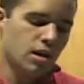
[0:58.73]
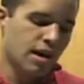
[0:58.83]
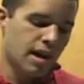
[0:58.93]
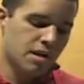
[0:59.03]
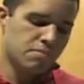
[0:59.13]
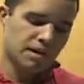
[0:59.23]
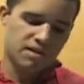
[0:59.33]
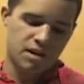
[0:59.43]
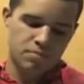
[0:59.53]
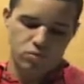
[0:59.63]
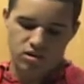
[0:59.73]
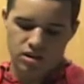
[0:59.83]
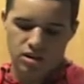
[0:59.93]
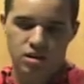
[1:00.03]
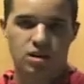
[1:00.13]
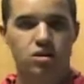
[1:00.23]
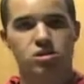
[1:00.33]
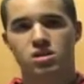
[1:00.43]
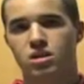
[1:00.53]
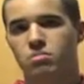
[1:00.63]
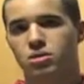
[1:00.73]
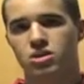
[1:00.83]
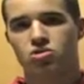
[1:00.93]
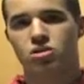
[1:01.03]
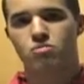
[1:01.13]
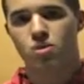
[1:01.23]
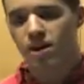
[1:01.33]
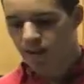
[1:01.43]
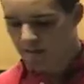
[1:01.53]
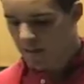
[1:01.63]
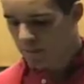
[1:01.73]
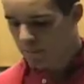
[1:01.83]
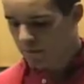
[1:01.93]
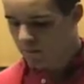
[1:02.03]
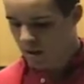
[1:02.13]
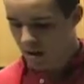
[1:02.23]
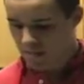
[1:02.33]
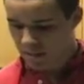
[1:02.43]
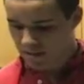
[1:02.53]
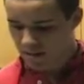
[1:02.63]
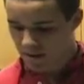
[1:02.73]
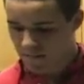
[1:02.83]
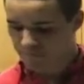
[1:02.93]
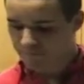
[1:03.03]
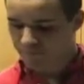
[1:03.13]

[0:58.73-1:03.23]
and mix it up really good, and then you're just going to put the shrimp right on top of it and mix it up.